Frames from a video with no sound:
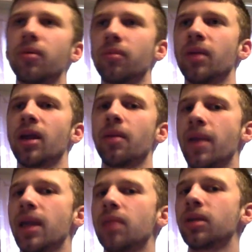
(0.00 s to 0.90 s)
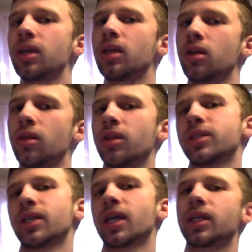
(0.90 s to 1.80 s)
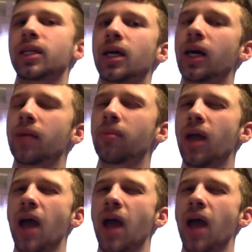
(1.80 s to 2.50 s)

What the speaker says: maybe the second time,